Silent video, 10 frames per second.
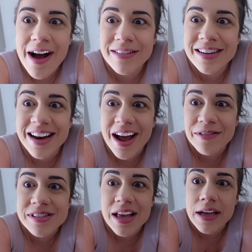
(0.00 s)
out and I
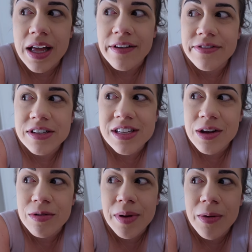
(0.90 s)
was like, that feels
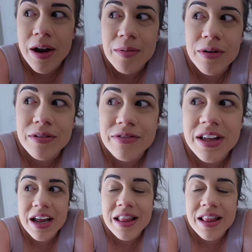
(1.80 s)
like when my water broke with Flynn.